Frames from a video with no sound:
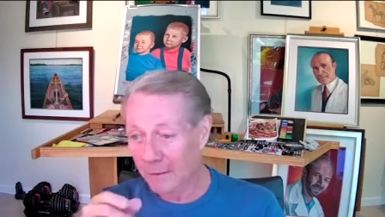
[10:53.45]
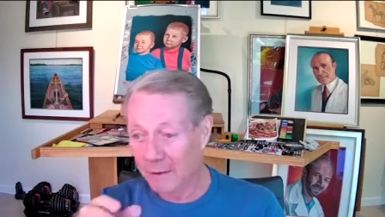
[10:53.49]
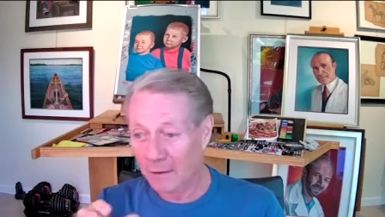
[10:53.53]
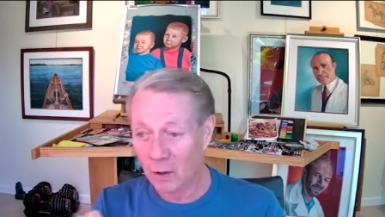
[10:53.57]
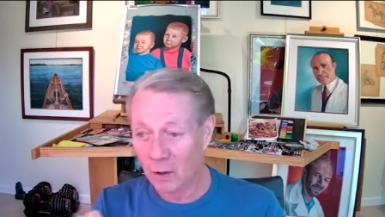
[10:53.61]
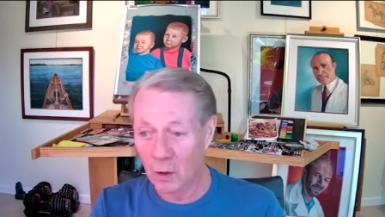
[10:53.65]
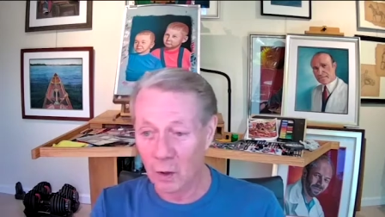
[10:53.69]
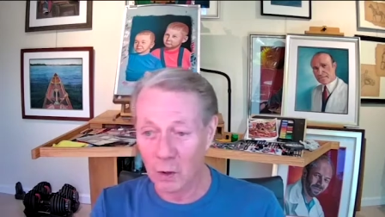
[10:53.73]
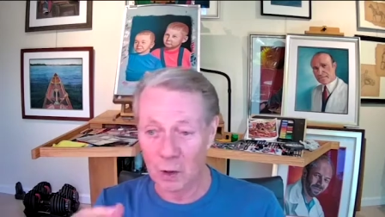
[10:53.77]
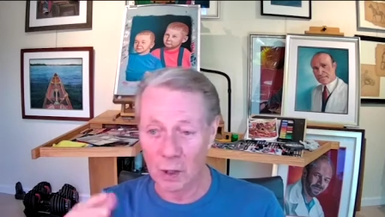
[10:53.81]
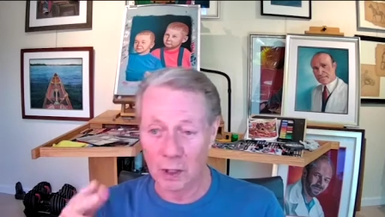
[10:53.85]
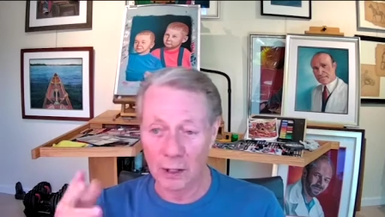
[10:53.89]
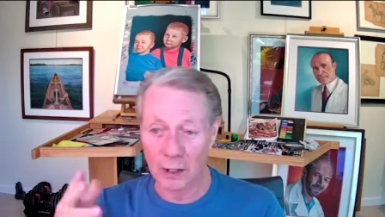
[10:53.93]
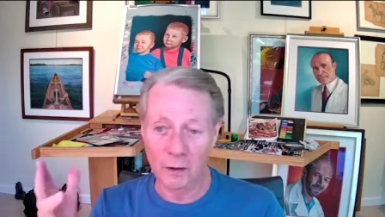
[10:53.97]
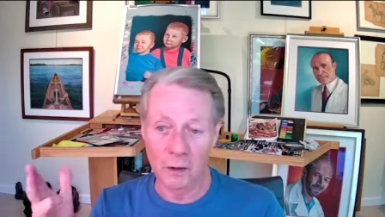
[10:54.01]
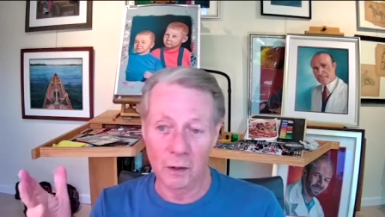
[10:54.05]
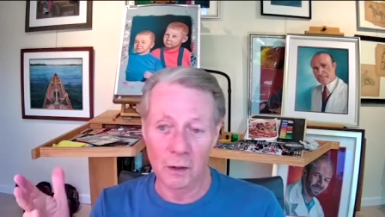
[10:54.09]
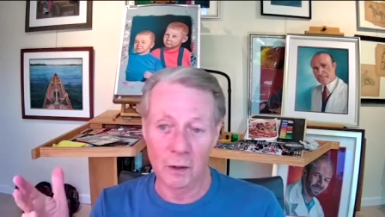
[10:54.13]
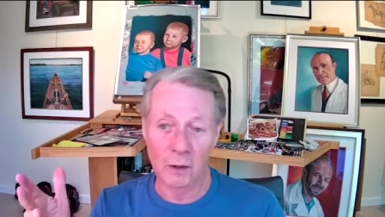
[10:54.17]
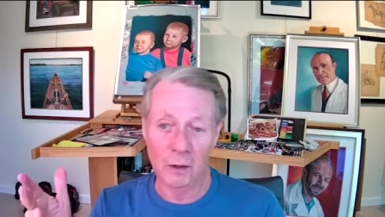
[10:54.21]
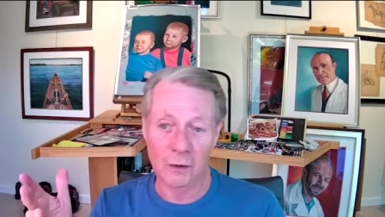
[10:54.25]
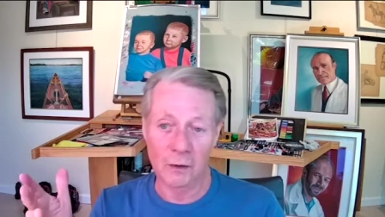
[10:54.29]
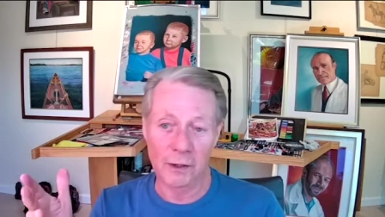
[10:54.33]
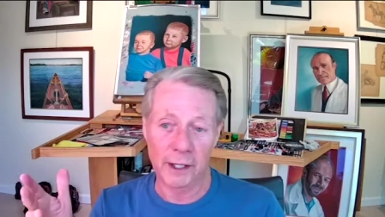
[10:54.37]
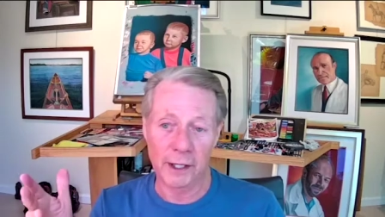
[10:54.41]

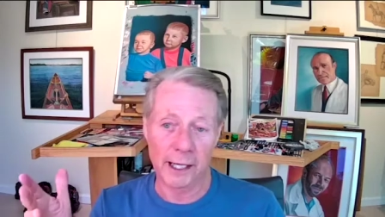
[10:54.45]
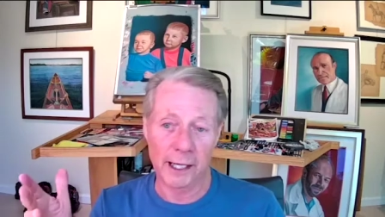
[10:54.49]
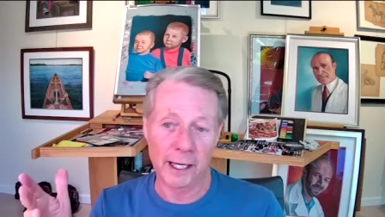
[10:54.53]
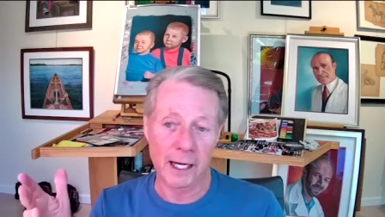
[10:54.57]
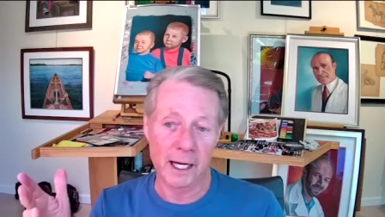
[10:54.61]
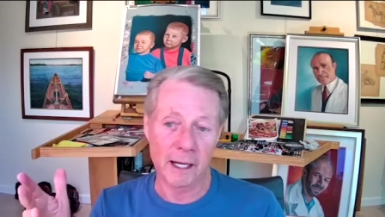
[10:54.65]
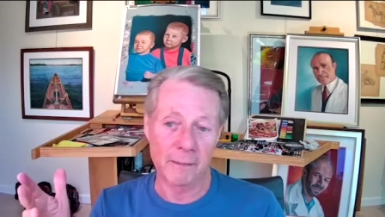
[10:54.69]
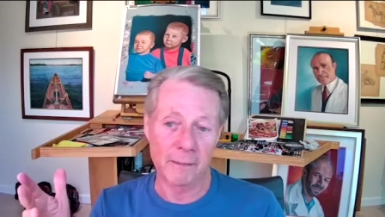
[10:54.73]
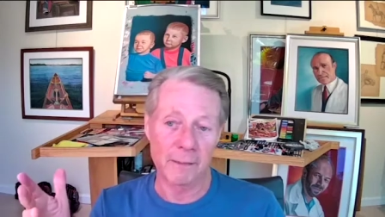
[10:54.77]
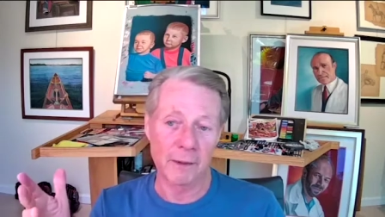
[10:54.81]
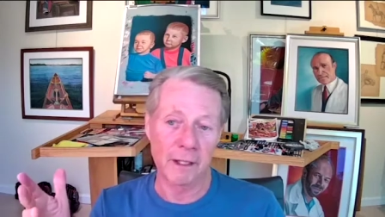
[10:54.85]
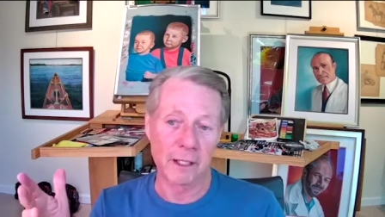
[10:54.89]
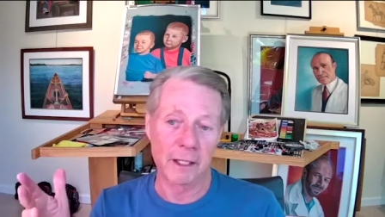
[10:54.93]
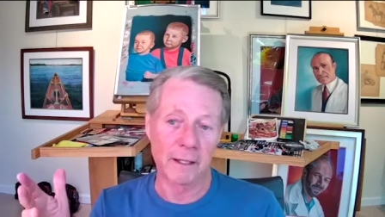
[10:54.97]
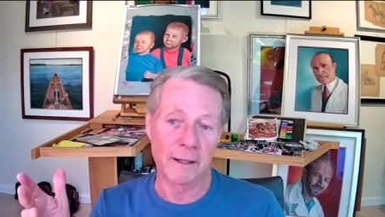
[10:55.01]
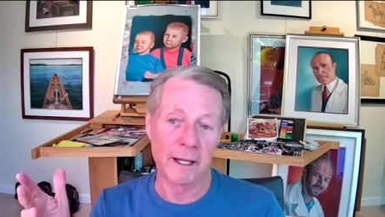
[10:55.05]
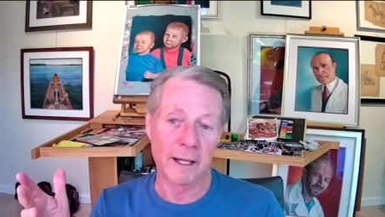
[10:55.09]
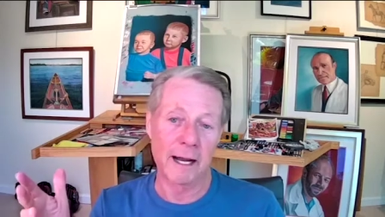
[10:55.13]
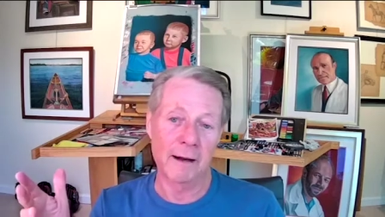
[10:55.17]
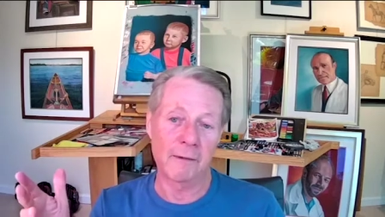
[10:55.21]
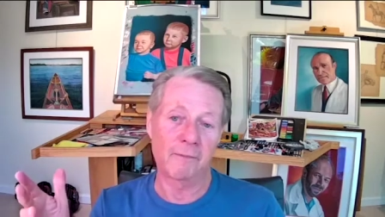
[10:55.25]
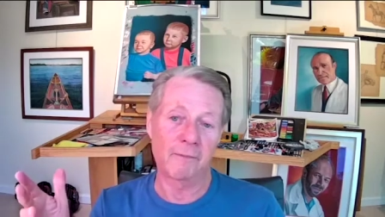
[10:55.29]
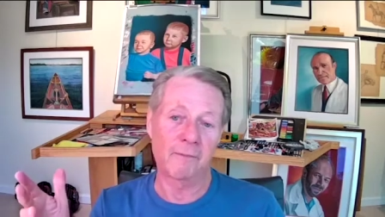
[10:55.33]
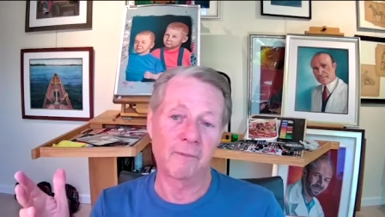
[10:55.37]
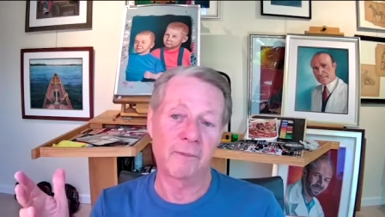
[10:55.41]
whole thing happen, and
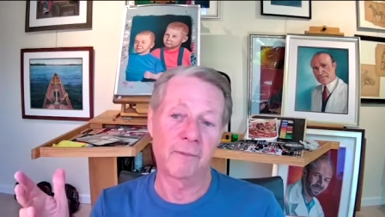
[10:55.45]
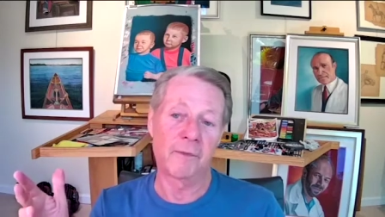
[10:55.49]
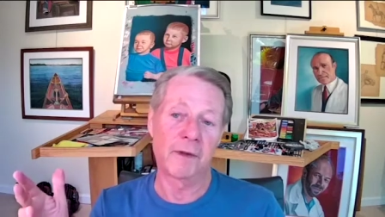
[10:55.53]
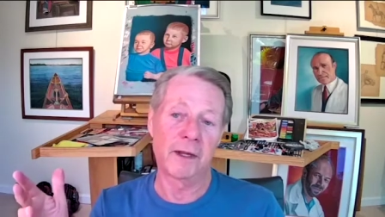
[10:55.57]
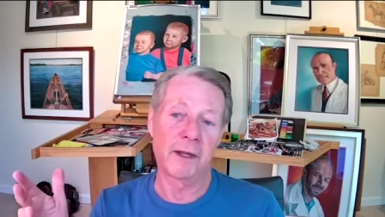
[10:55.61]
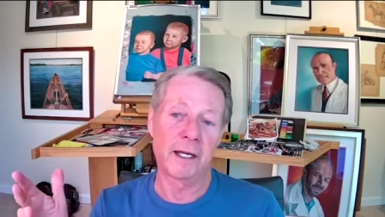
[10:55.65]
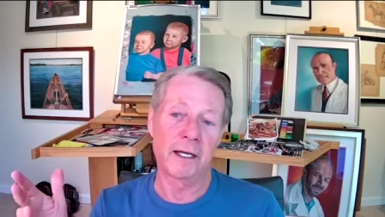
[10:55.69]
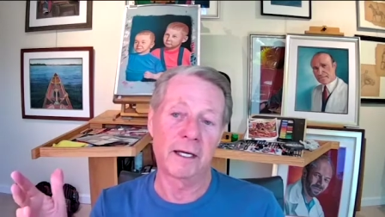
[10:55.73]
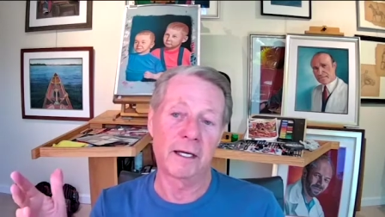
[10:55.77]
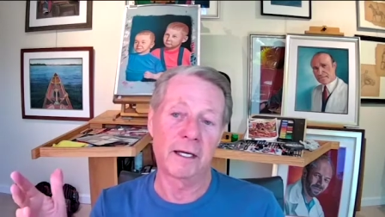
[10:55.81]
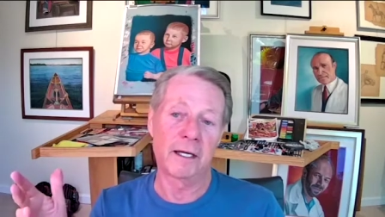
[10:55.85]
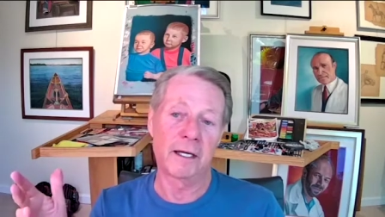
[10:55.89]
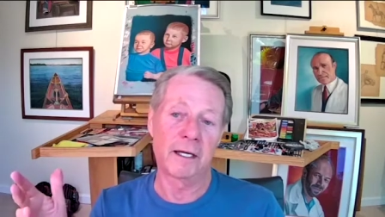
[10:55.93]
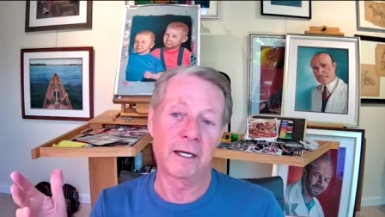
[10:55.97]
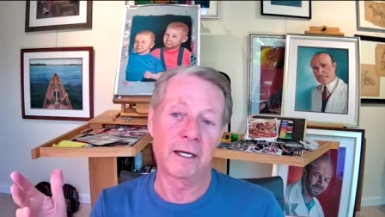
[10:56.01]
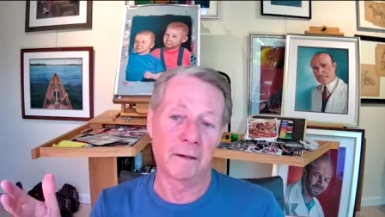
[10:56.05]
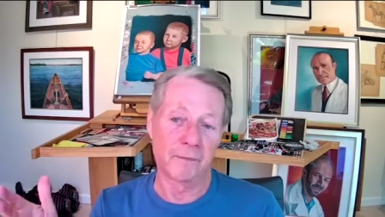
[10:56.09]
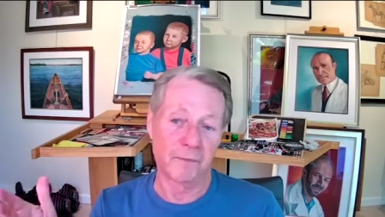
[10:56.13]
that they